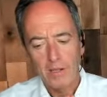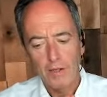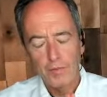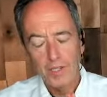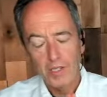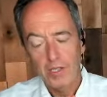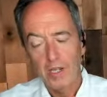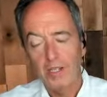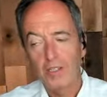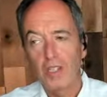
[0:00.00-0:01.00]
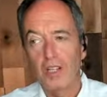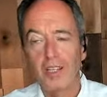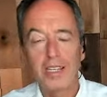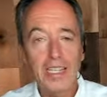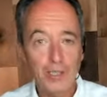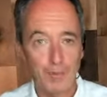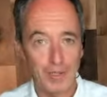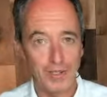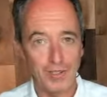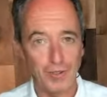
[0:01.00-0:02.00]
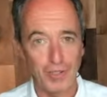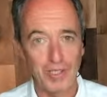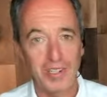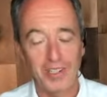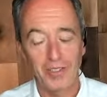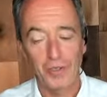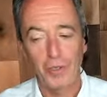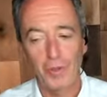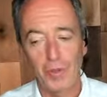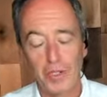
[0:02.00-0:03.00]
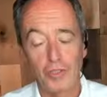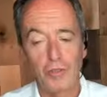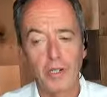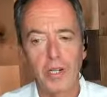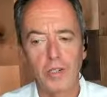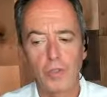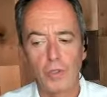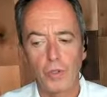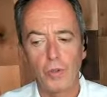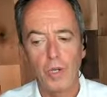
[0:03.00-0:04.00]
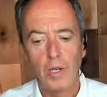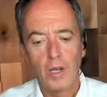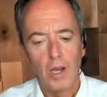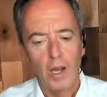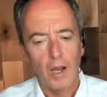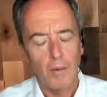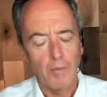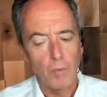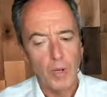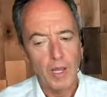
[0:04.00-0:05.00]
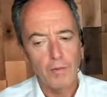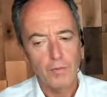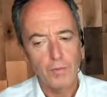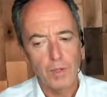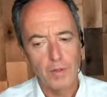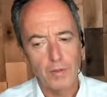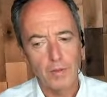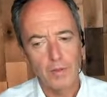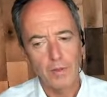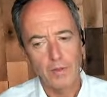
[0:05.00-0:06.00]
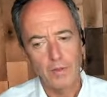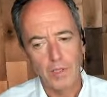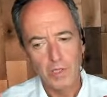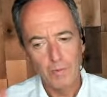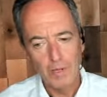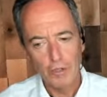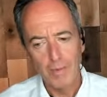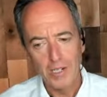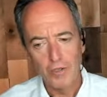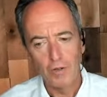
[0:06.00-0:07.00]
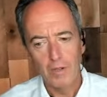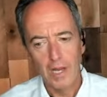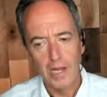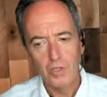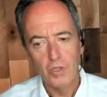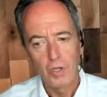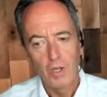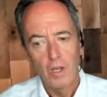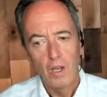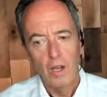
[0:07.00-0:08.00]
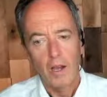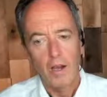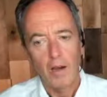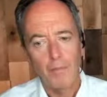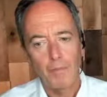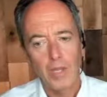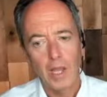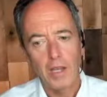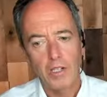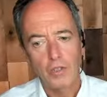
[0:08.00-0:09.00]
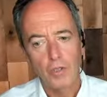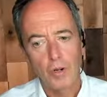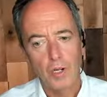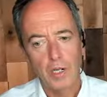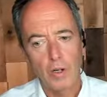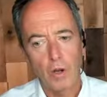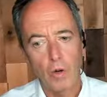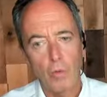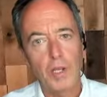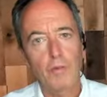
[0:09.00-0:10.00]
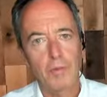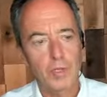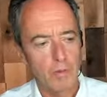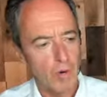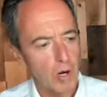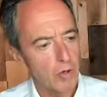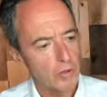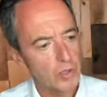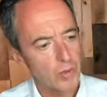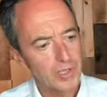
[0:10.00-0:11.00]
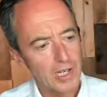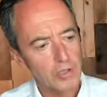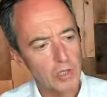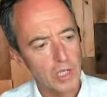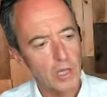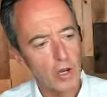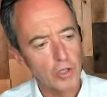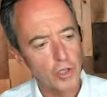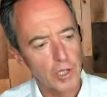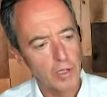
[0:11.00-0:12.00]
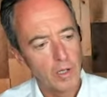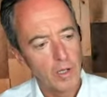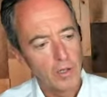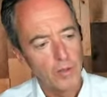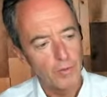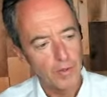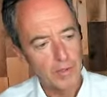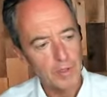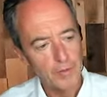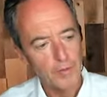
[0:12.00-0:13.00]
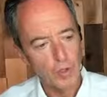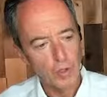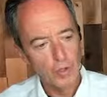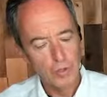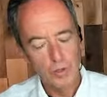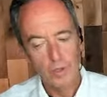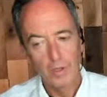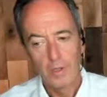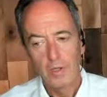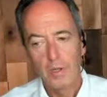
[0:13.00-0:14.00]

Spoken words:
if this is the least bit interesting to you or intriguing to you, we have a special master class, and it's starting a week from tomorrow. So it's actually launching the very first.